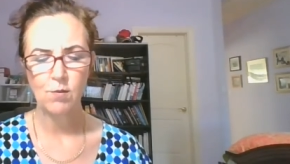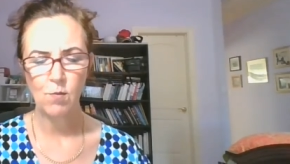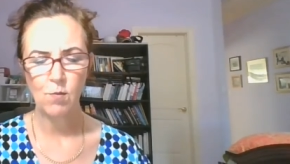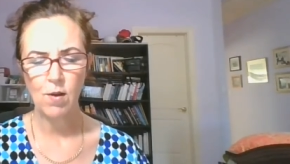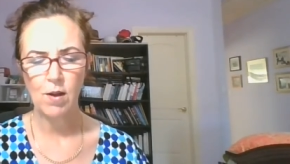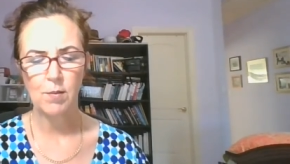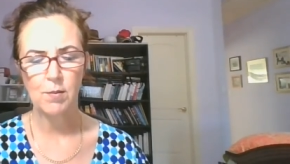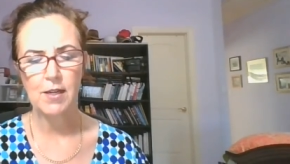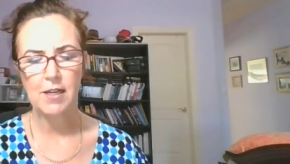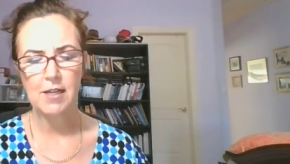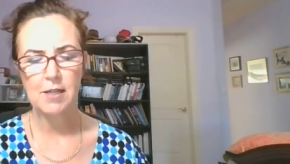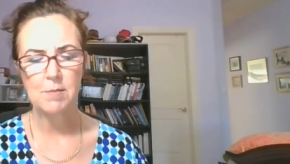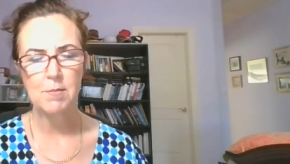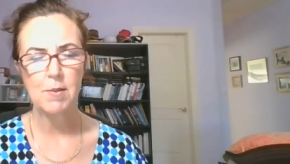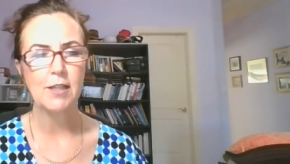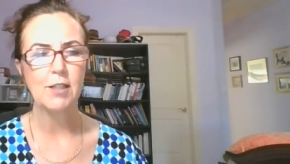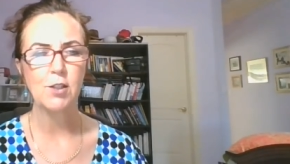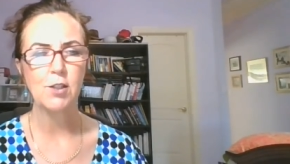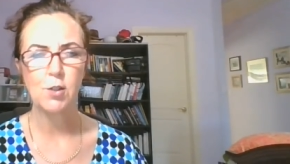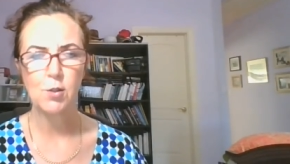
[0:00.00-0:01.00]
Why would
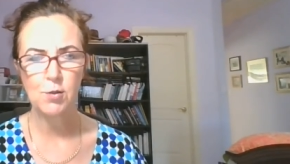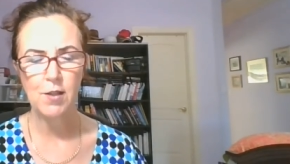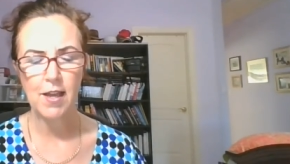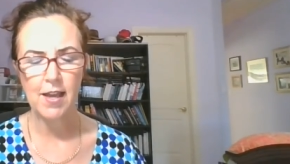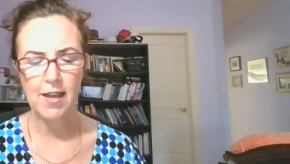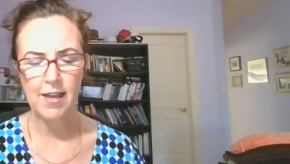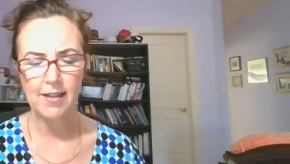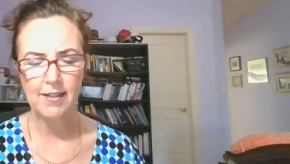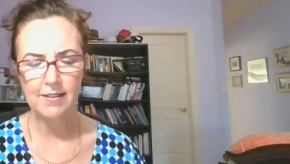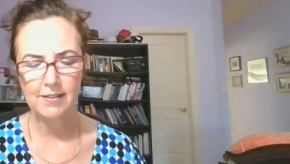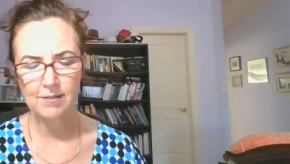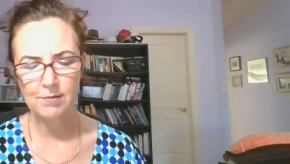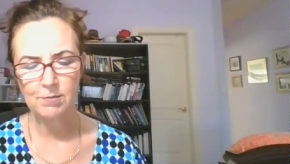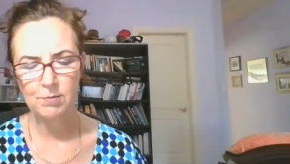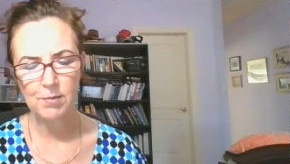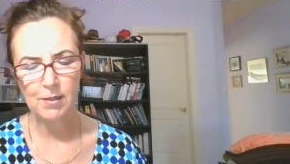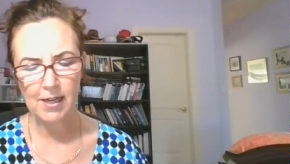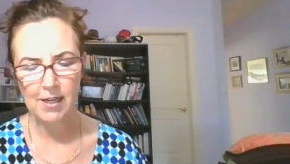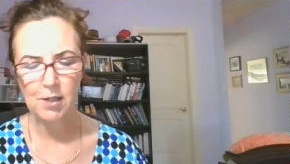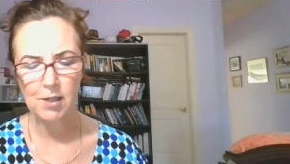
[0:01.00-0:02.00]
anybody do that?
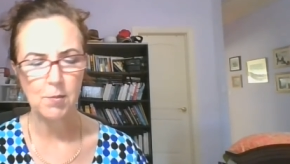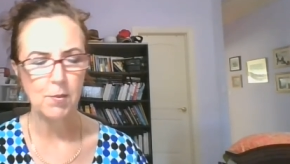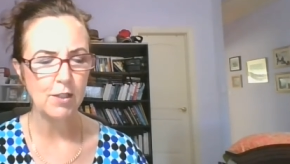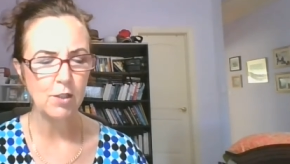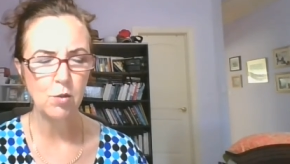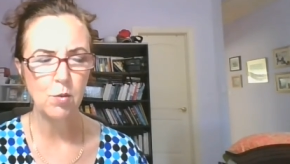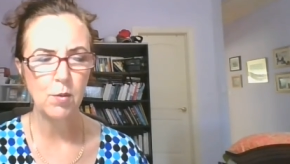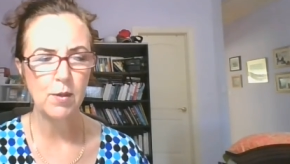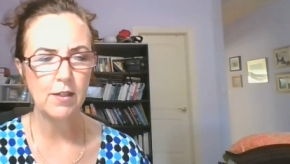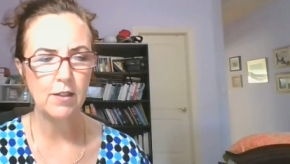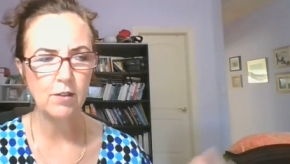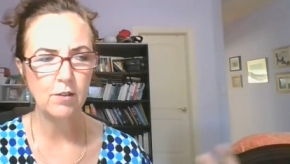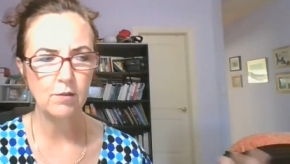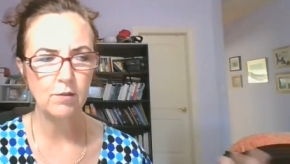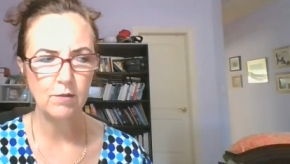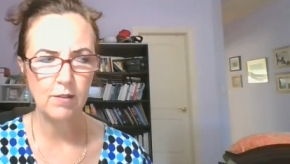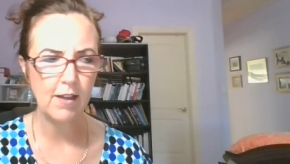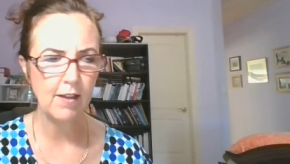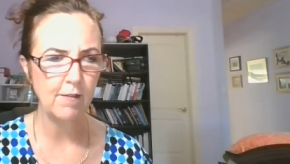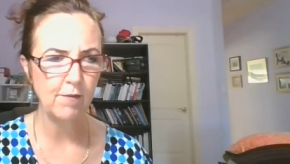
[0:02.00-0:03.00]
But anyway,
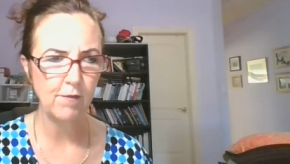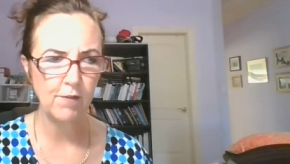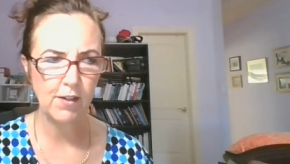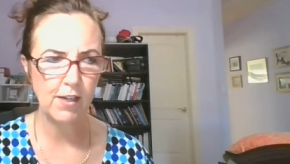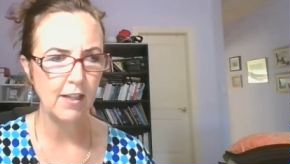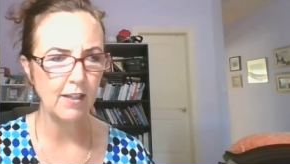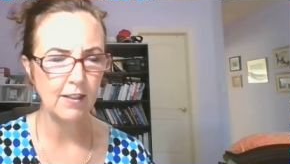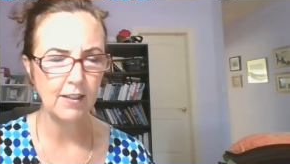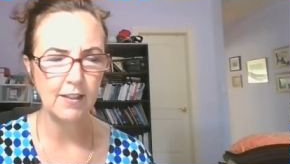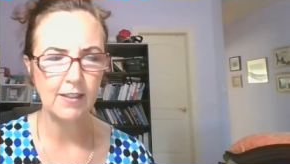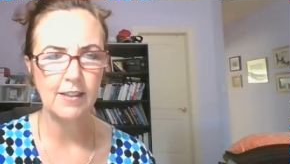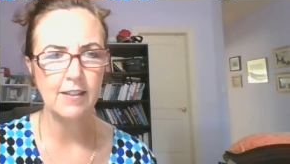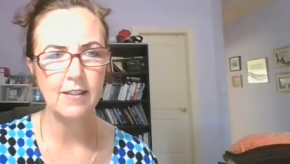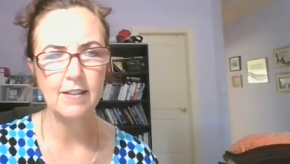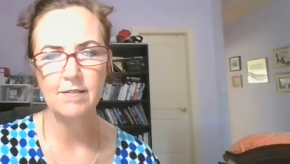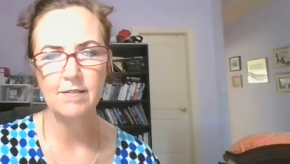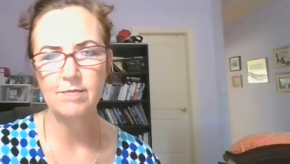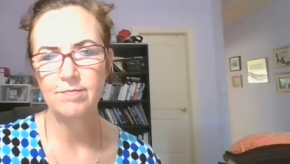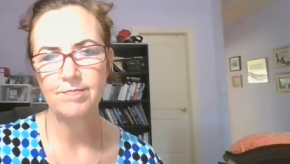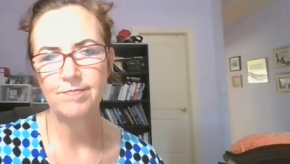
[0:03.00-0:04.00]
Twitter evidently
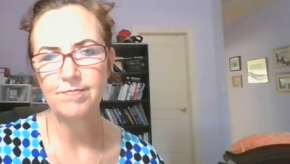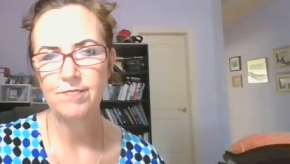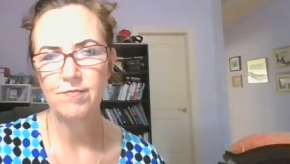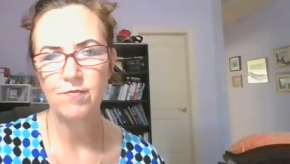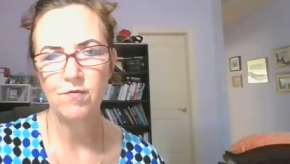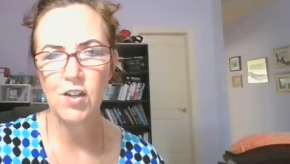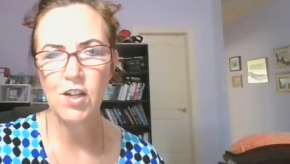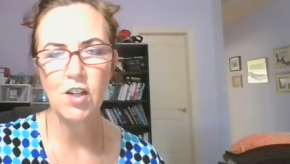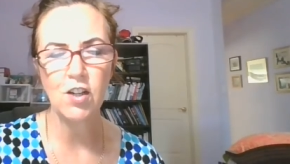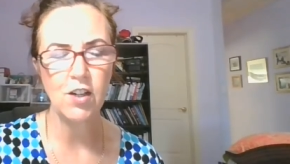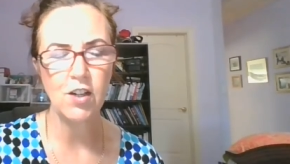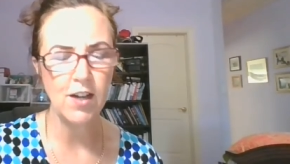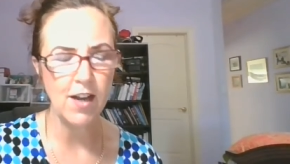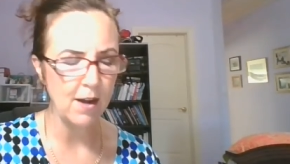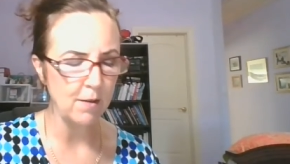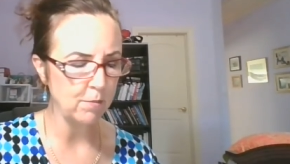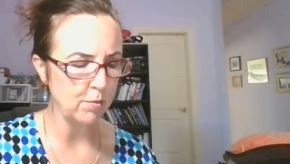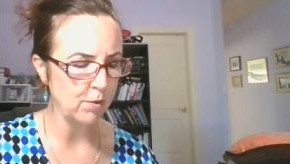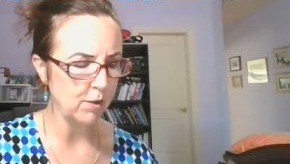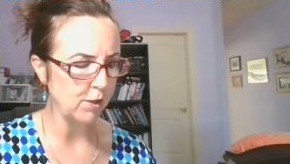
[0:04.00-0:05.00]
figured it
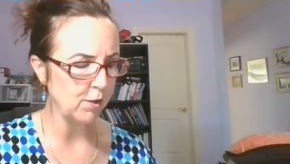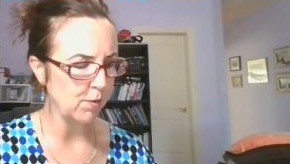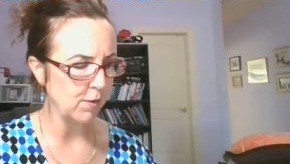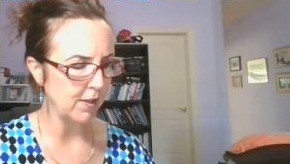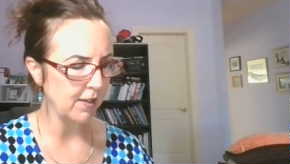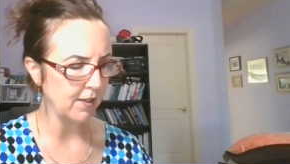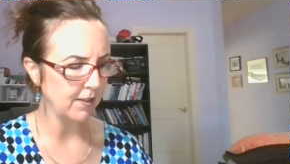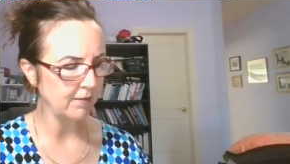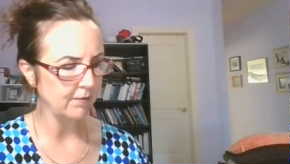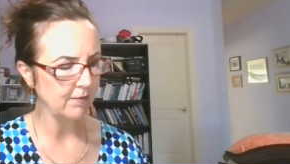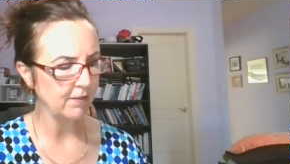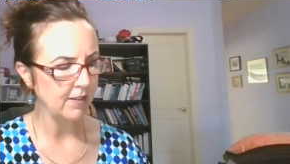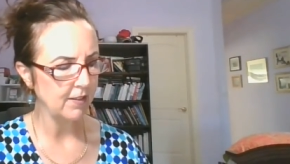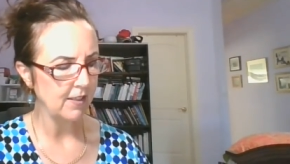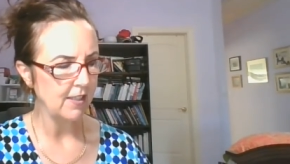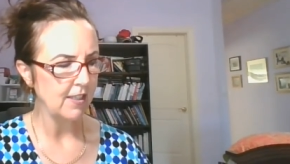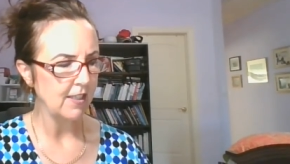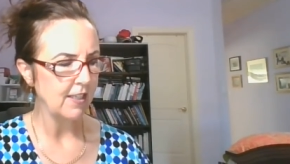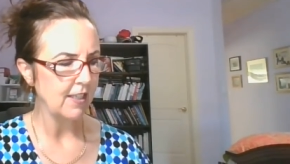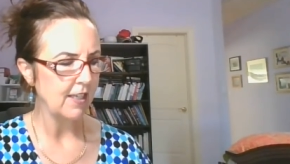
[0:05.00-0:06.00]
out pretty quick
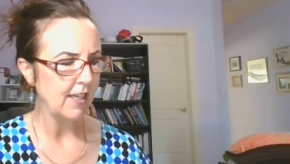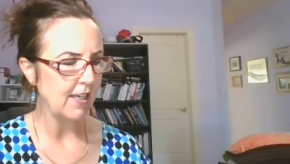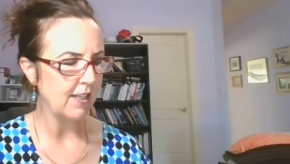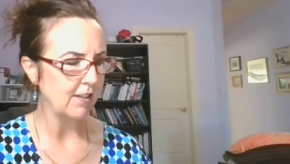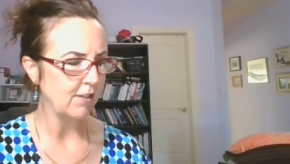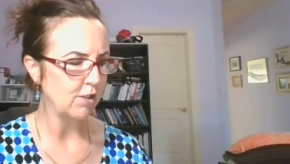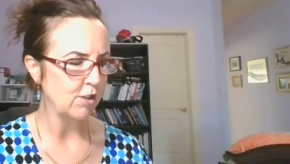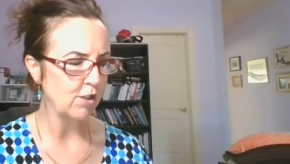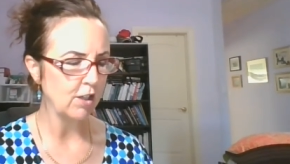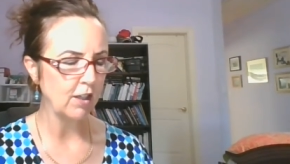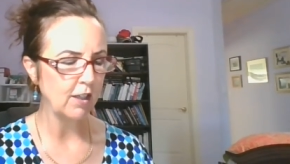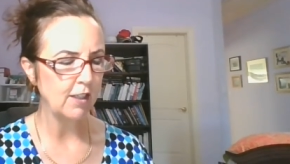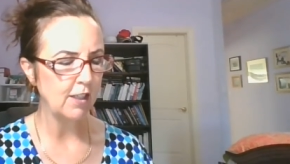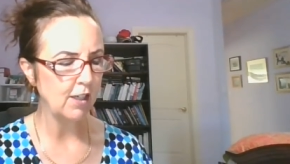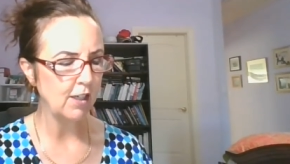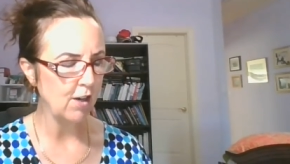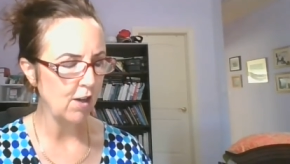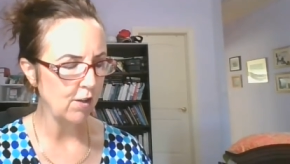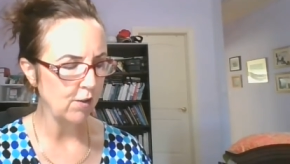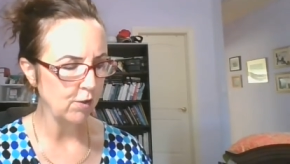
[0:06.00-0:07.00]
and
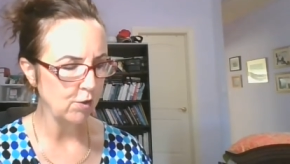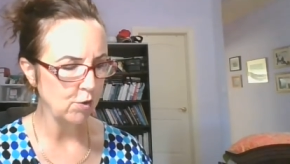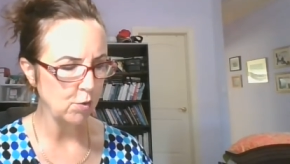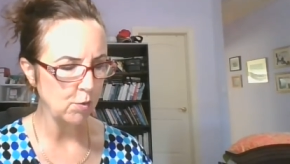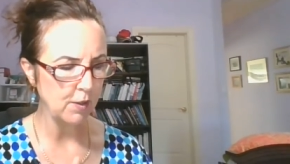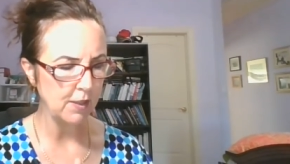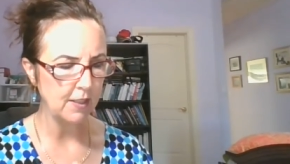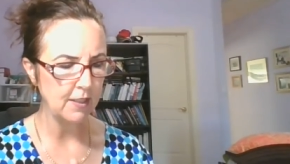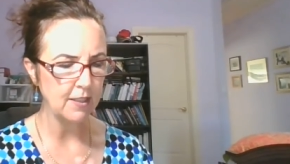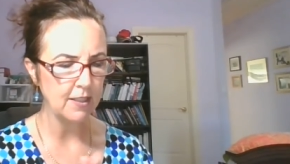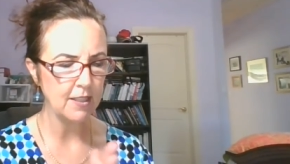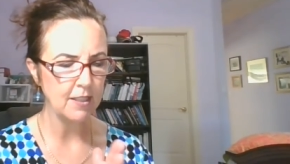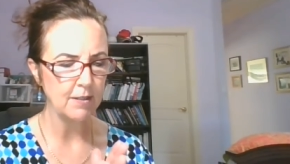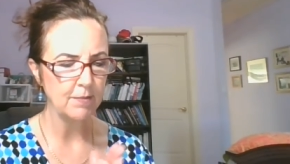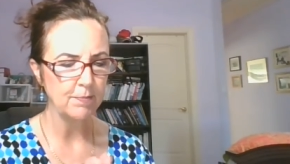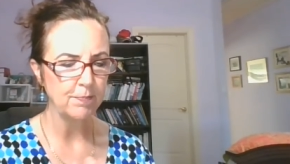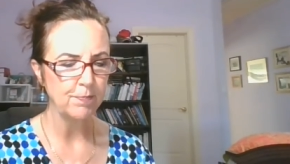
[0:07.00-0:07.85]
deleted all the tweets.